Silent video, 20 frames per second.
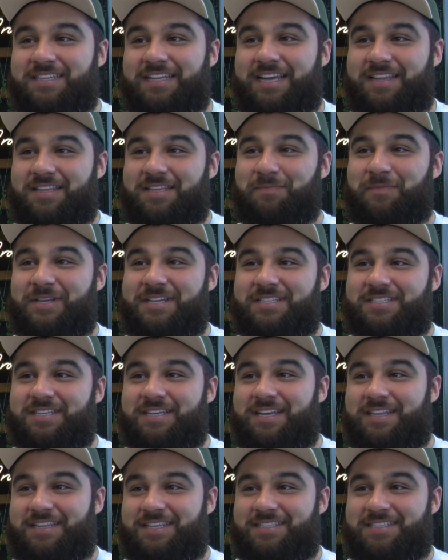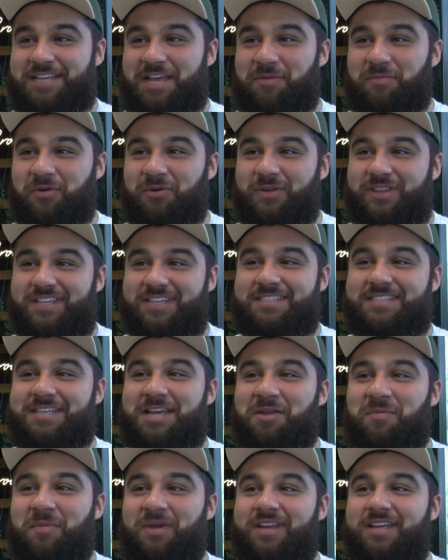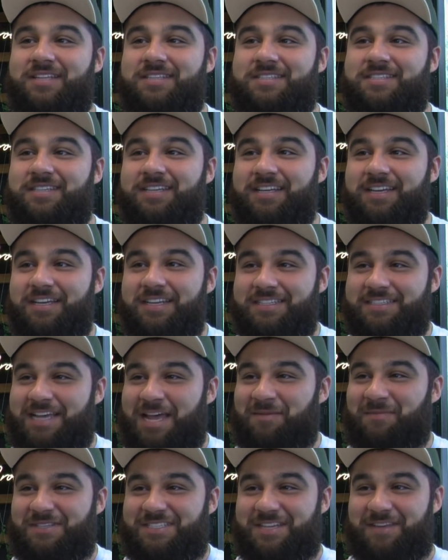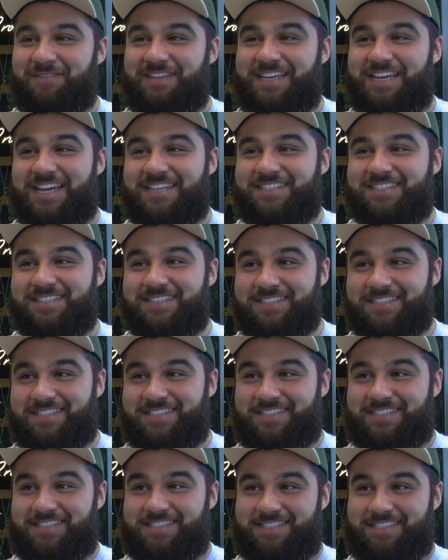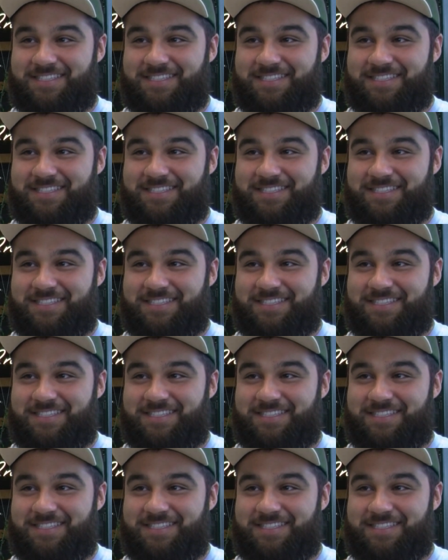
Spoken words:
and get the pizza at the table within 10 minutes. Time is of the essence.